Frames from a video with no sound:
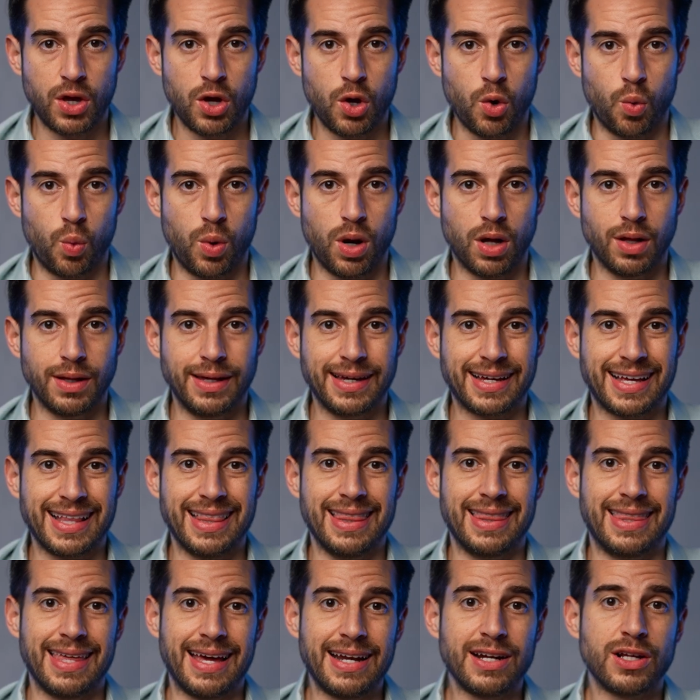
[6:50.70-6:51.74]
well, it can
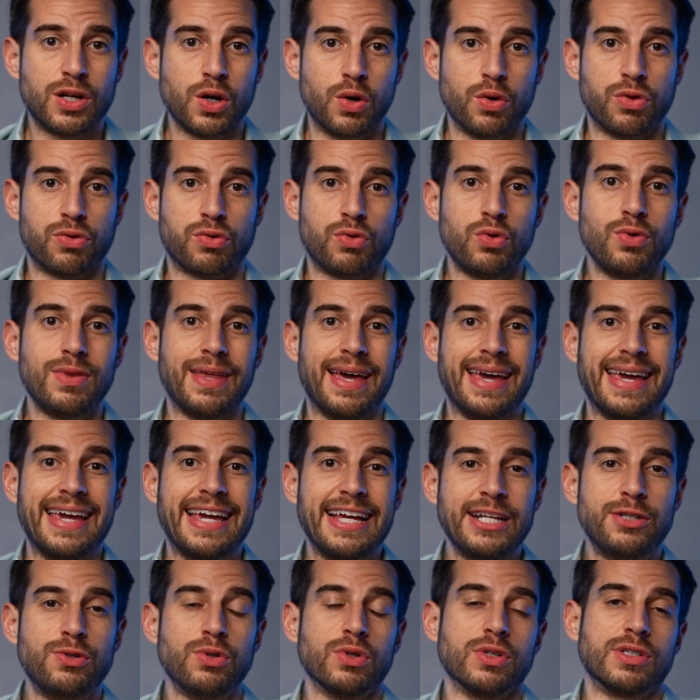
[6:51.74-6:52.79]
then go through that
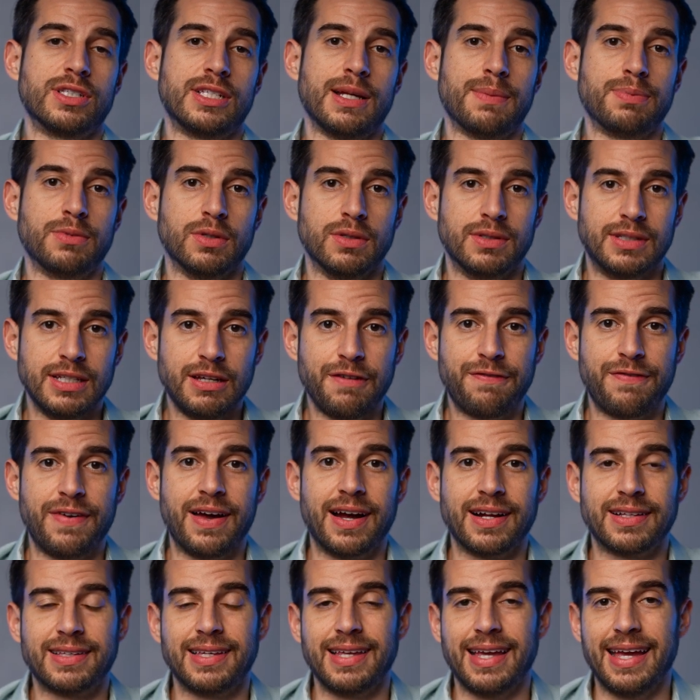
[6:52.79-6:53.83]
atrial septal
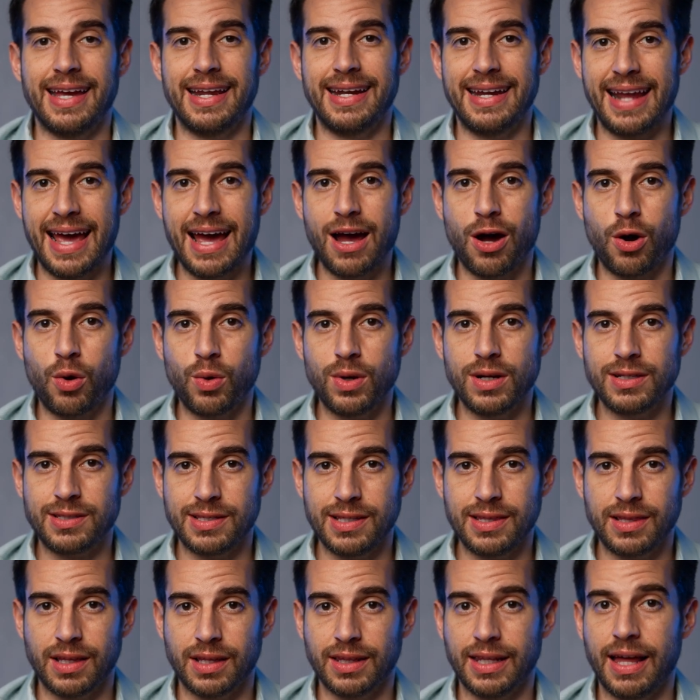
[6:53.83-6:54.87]
defect, and now it's
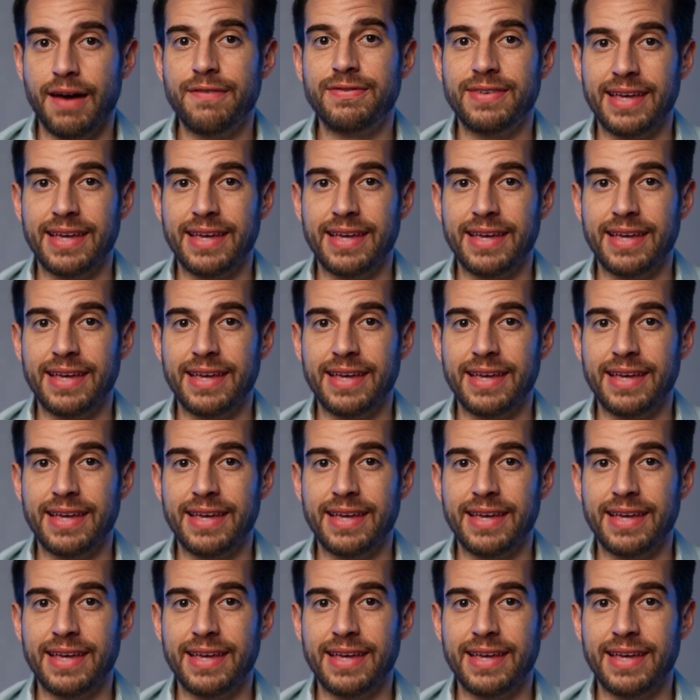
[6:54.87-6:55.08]
in the left